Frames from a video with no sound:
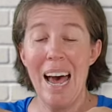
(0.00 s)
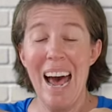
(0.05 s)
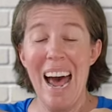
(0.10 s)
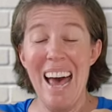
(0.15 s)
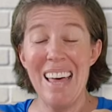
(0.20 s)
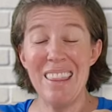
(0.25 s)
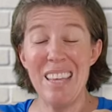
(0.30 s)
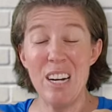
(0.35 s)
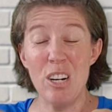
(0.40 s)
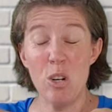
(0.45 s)

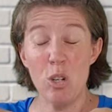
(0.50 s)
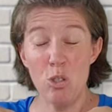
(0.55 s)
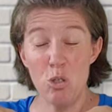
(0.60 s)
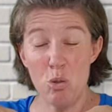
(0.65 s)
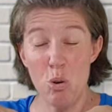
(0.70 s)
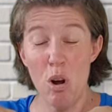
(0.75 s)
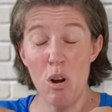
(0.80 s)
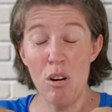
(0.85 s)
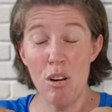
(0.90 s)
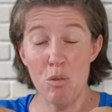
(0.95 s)
and then
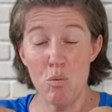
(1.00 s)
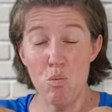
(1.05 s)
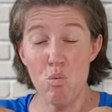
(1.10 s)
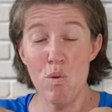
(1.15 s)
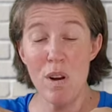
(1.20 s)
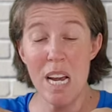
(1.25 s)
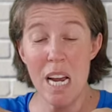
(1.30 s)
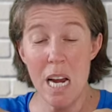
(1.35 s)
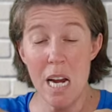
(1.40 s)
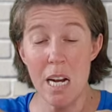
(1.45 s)
control it
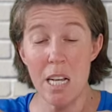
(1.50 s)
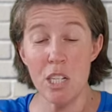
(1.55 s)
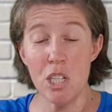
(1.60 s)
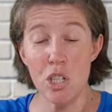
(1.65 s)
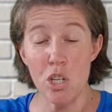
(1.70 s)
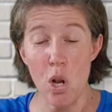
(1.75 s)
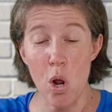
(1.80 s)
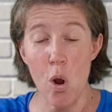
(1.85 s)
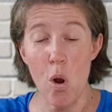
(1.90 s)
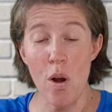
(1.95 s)
really
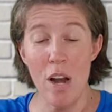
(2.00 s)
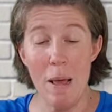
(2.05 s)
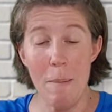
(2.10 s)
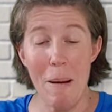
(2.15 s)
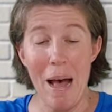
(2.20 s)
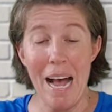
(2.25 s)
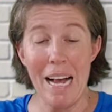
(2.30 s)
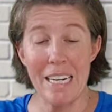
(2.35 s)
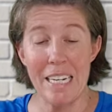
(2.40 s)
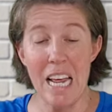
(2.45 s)
slowly
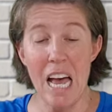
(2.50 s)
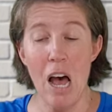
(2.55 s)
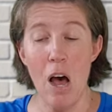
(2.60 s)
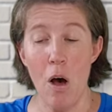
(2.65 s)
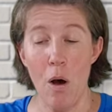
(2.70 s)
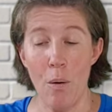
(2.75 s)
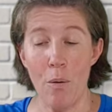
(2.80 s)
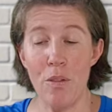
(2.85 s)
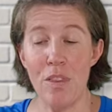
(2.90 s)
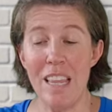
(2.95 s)
back
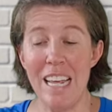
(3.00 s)
down,